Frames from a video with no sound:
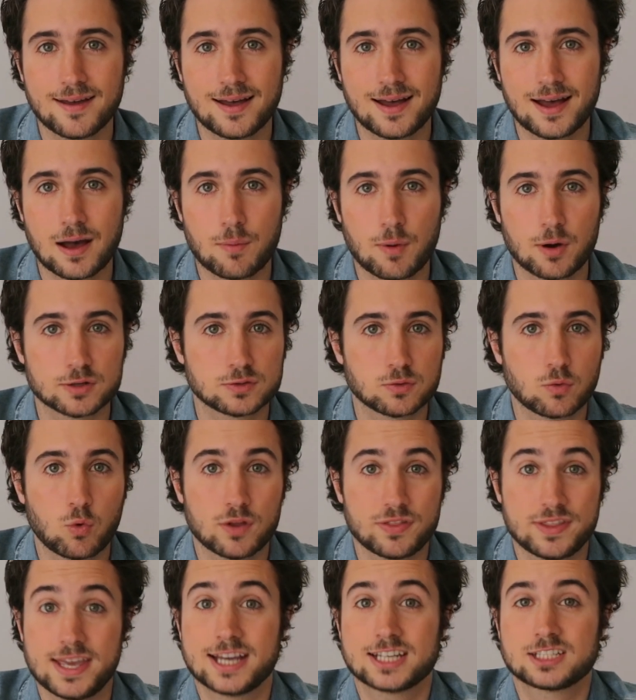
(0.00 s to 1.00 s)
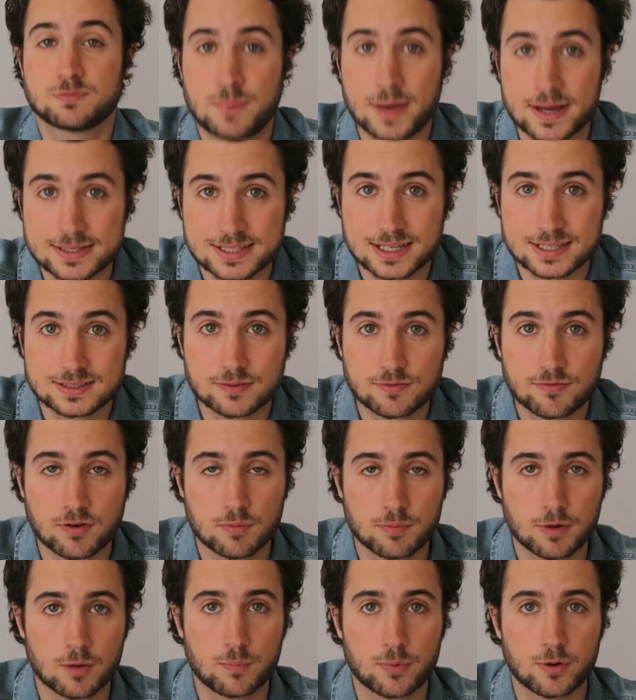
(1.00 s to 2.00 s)
about what they expected
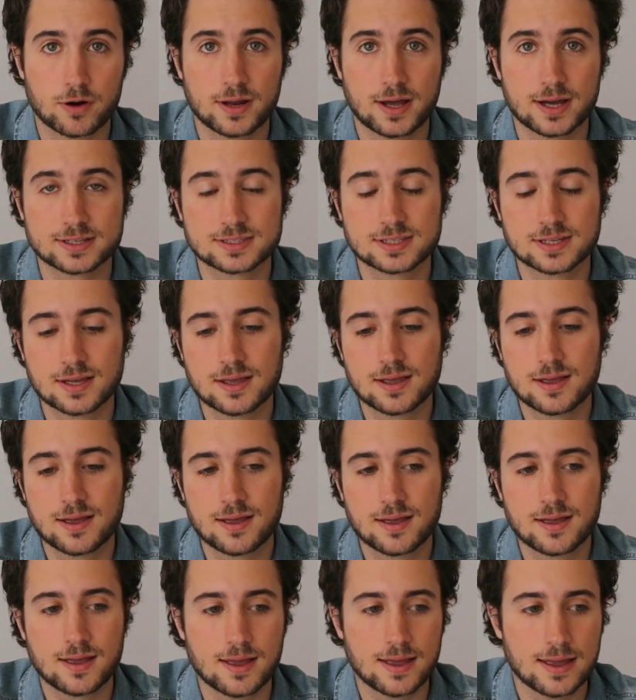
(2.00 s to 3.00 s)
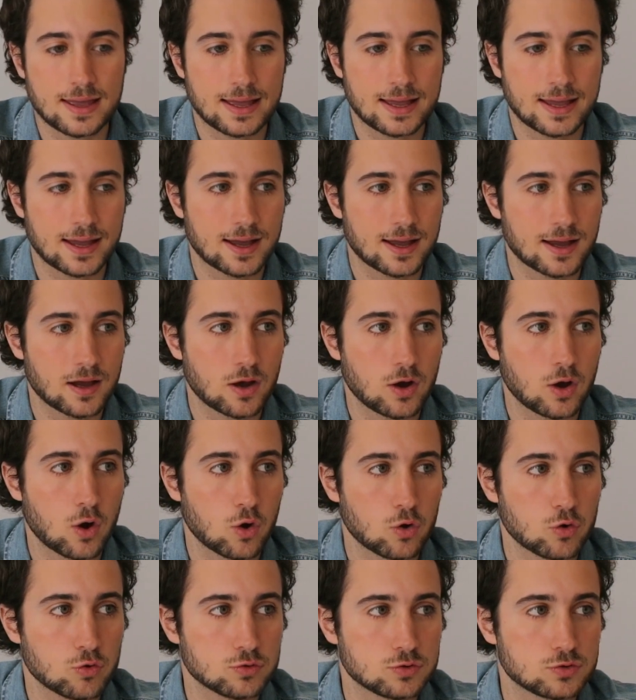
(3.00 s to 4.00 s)
from our product,
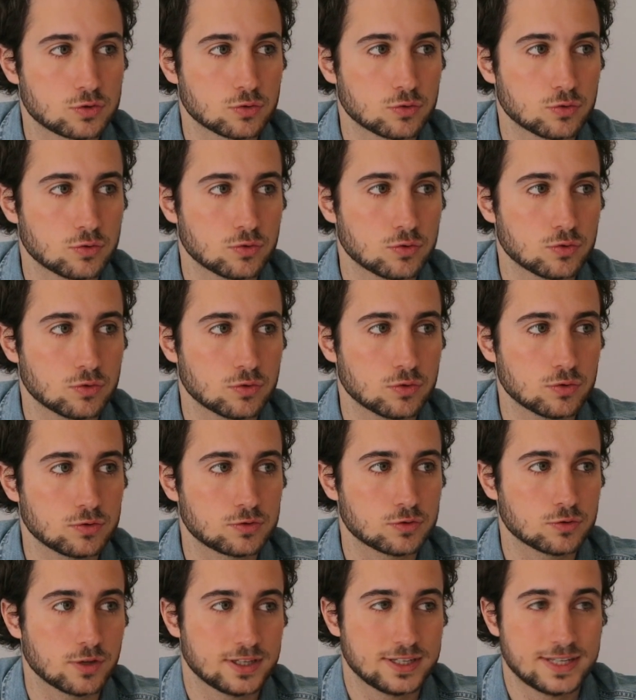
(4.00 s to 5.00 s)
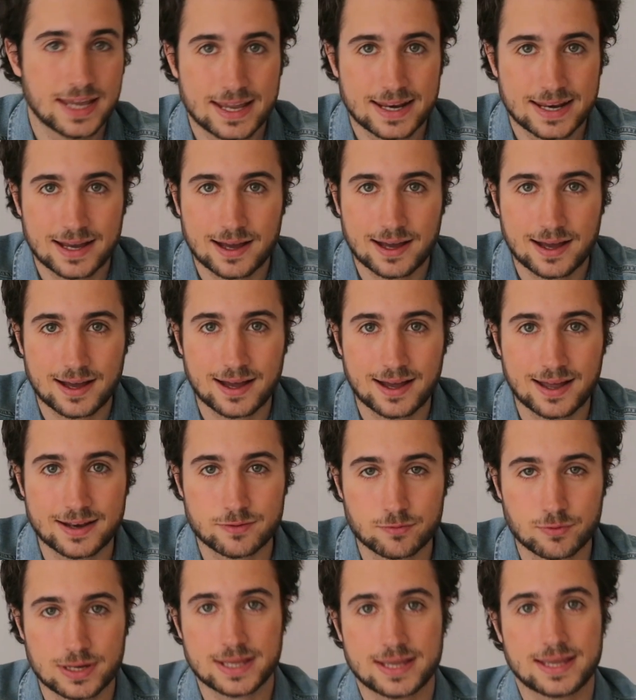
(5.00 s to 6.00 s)
go to the data and
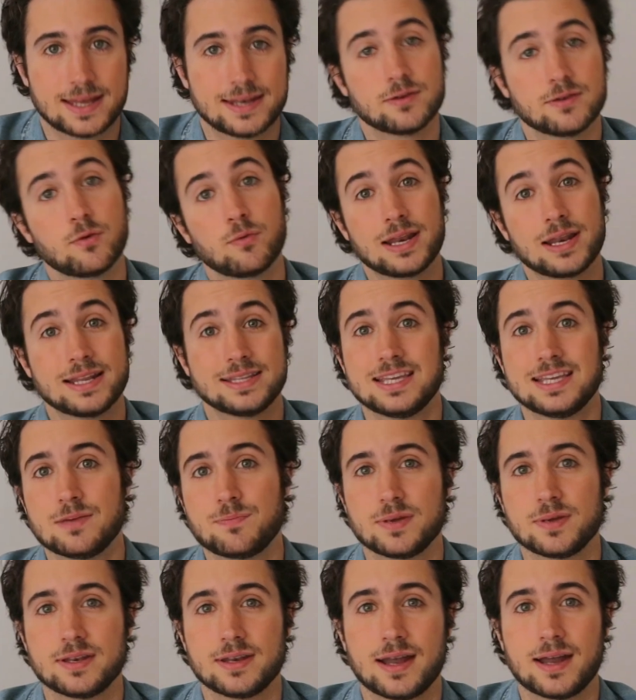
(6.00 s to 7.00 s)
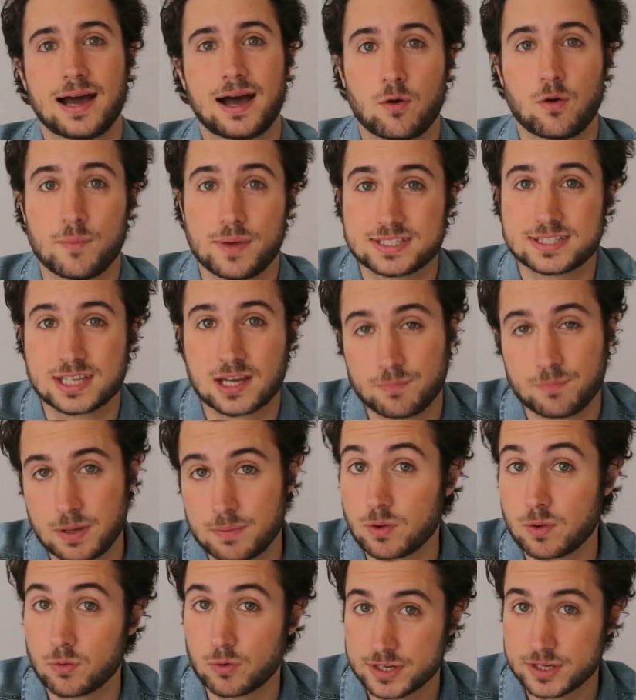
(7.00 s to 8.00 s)
really get really deep in how Mexican
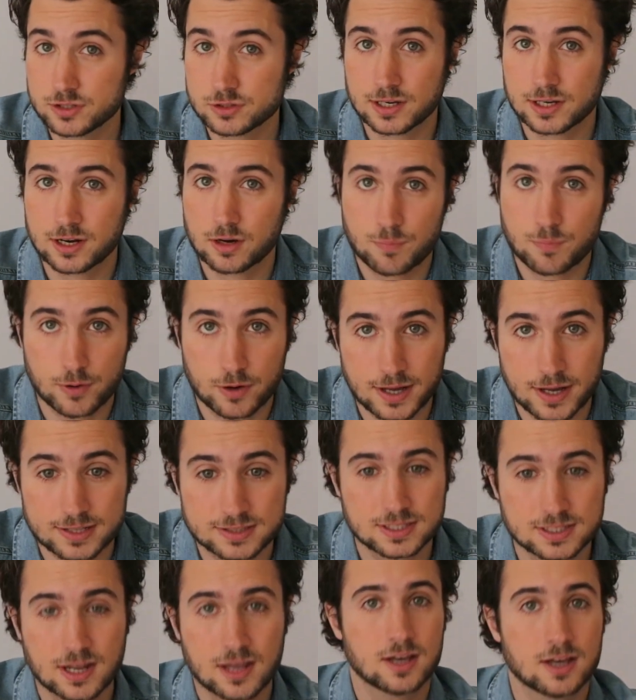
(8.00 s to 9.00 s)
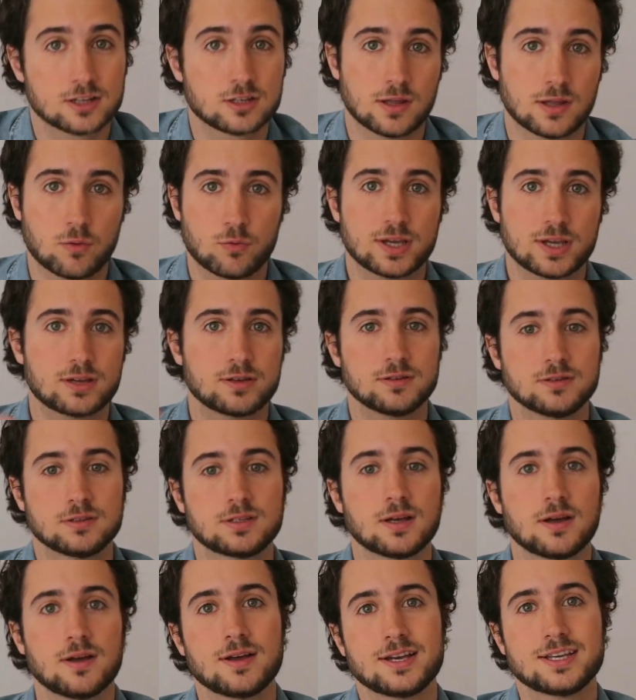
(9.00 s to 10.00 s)
people were using our product, so that we could
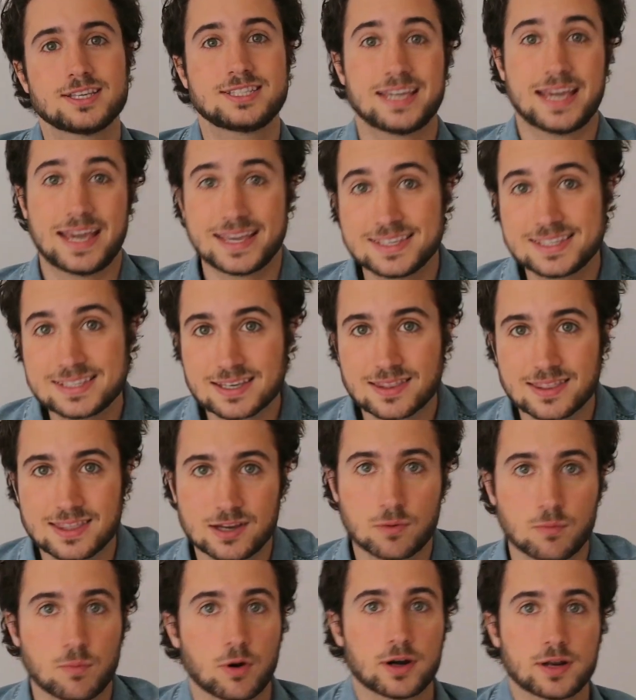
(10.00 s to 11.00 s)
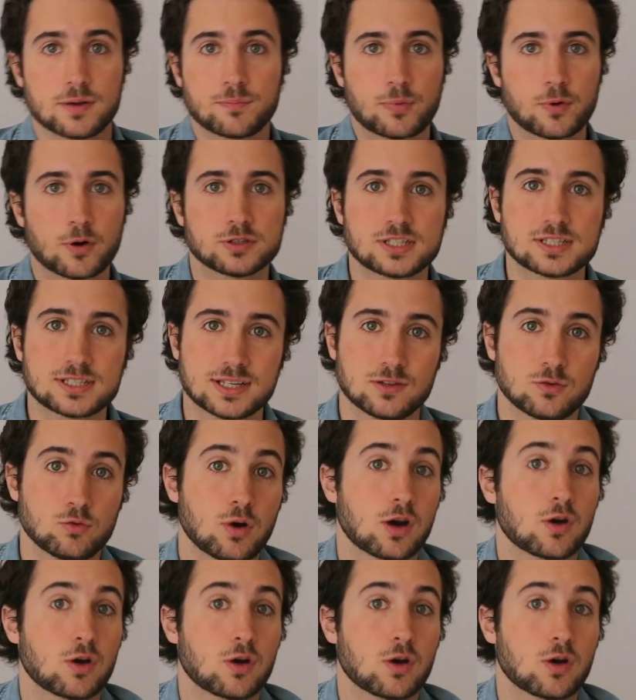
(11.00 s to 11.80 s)
change the onboarding process and do a